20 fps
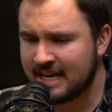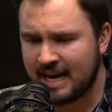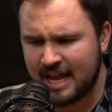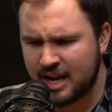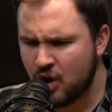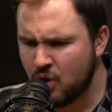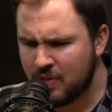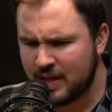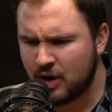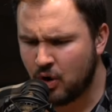And I
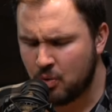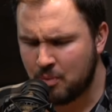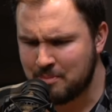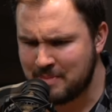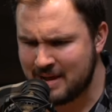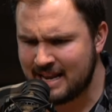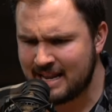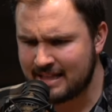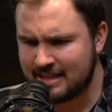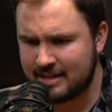know they don't
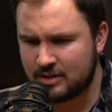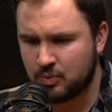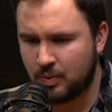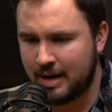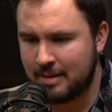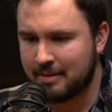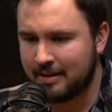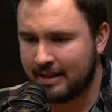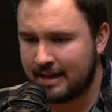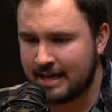mean it this
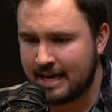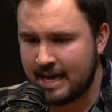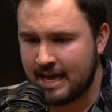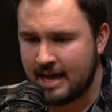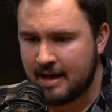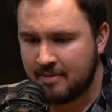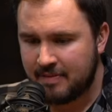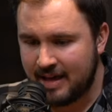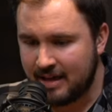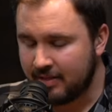way, but like
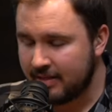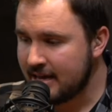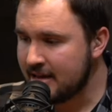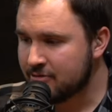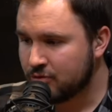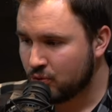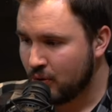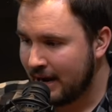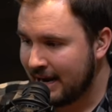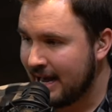they
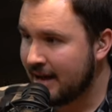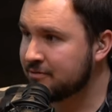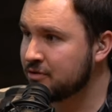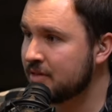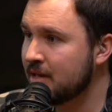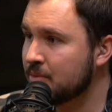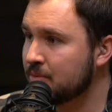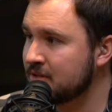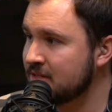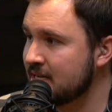leave right after
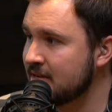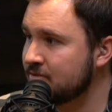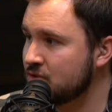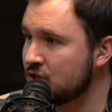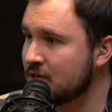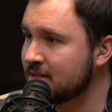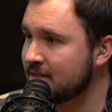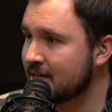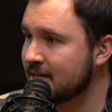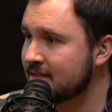they receive
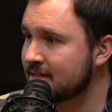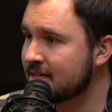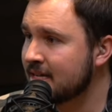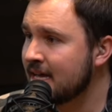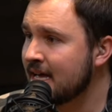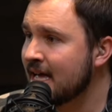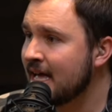Jesus.